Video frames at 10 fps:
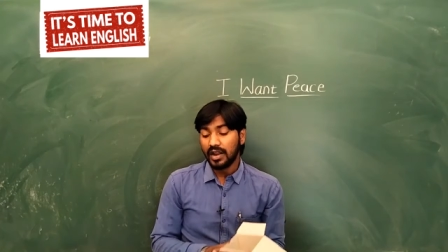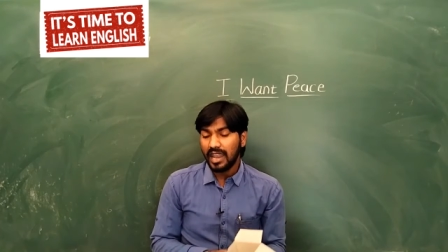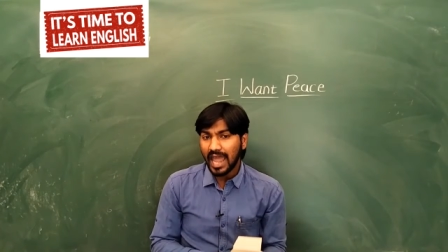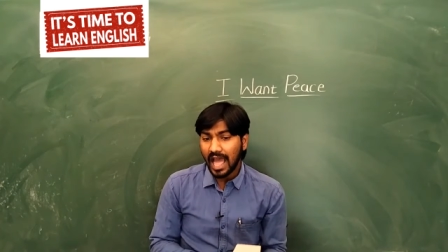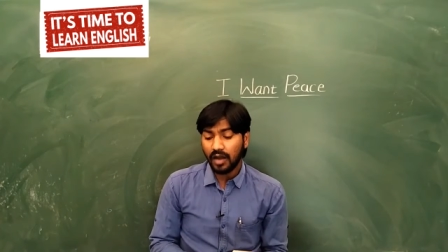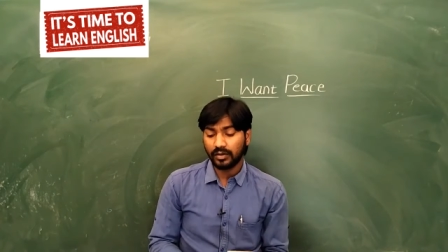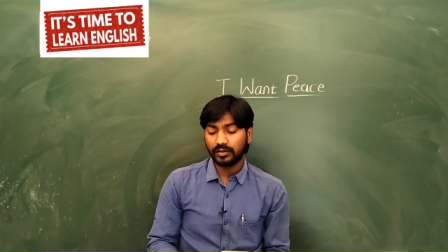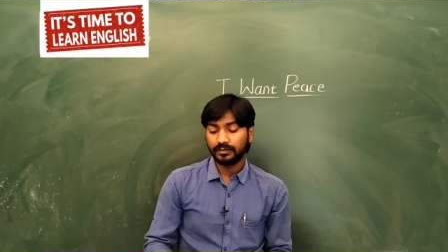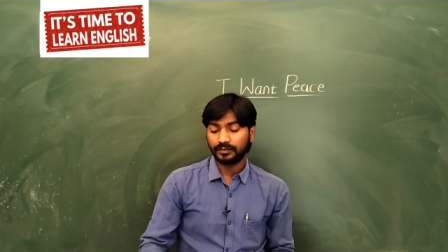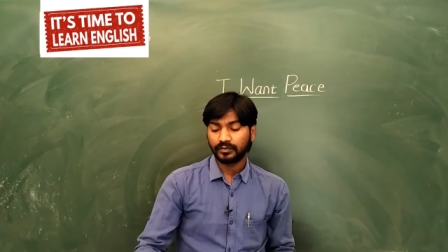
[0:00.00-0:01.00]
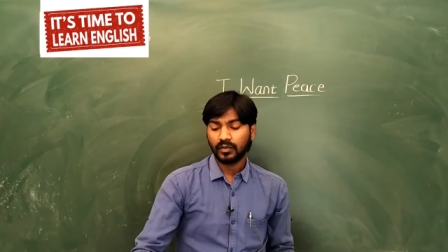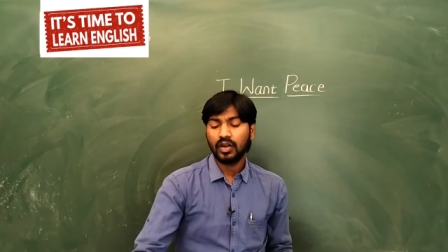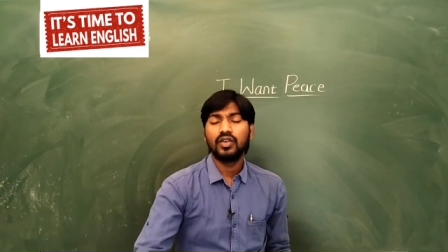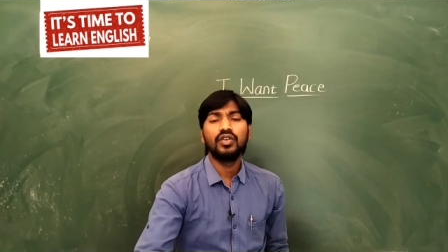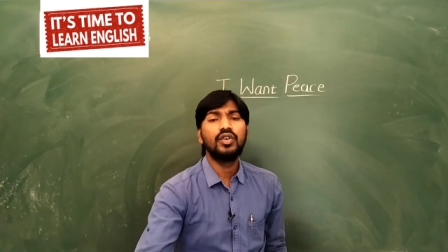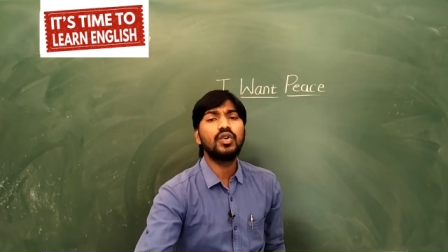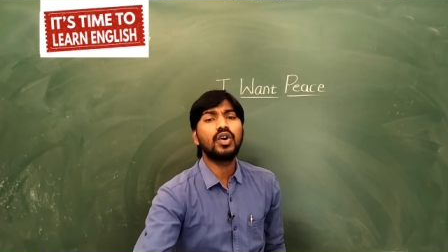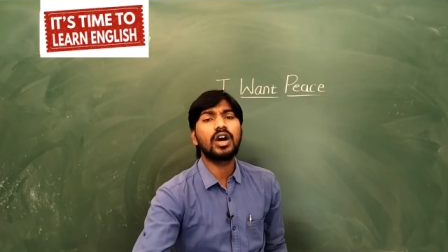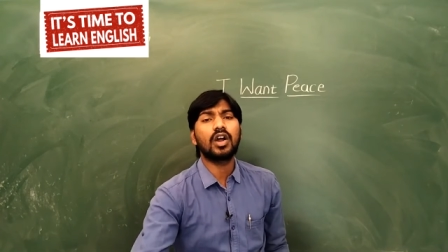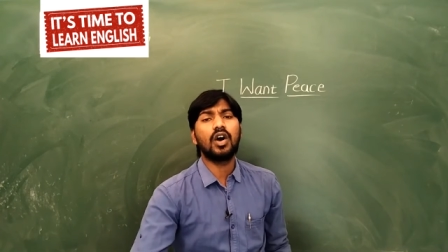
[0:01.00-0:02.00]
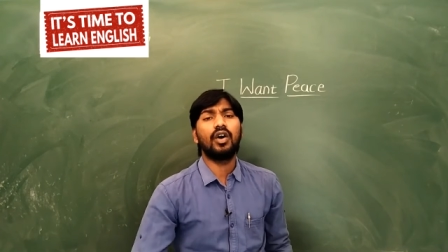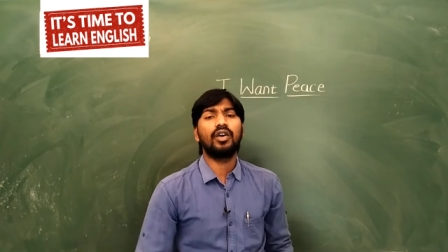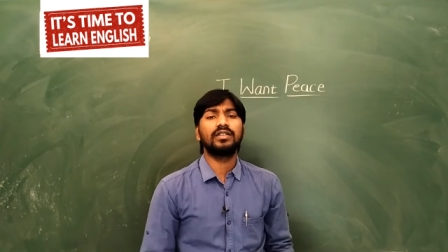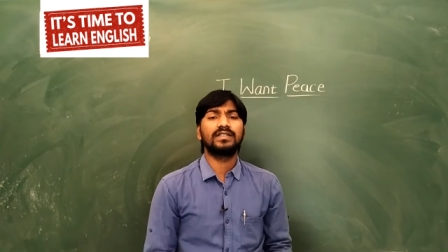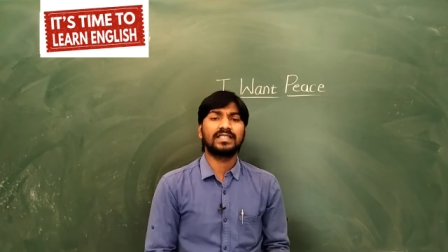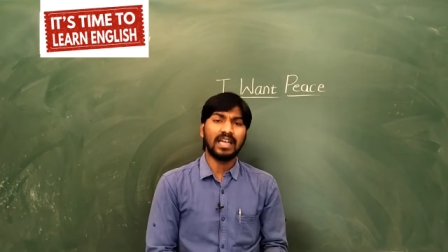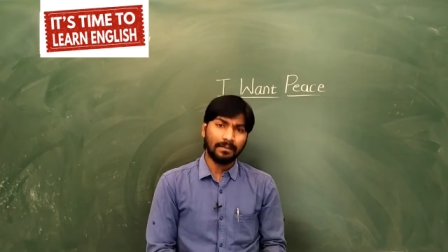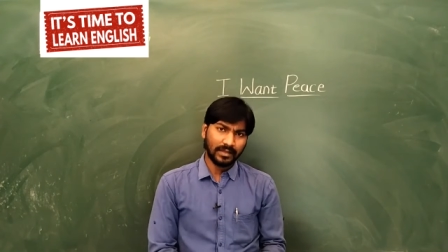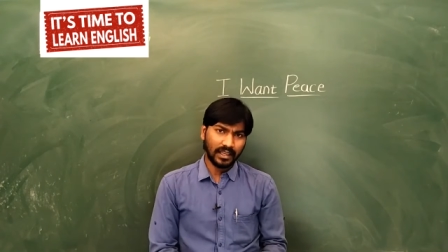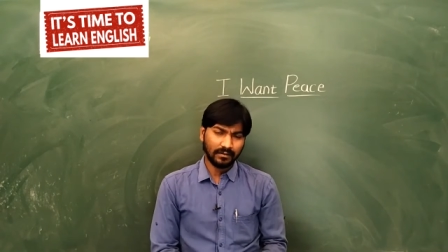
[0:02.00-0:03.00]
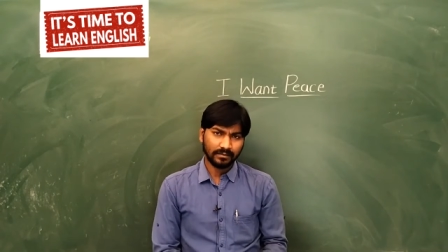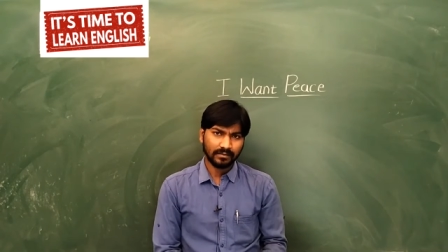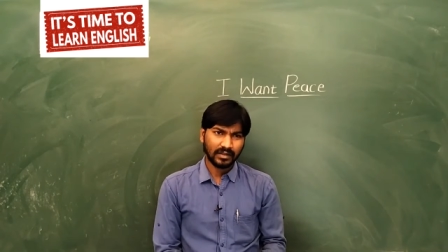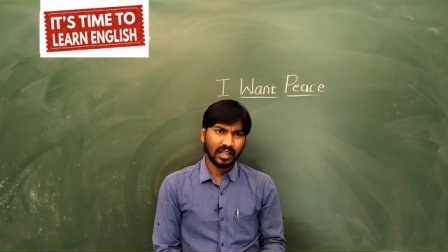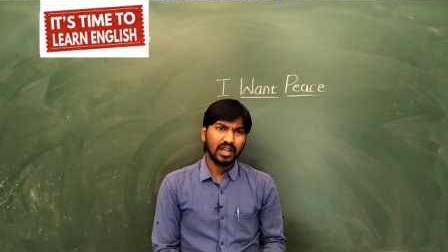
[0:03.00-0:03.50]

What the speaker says: Now you are on something.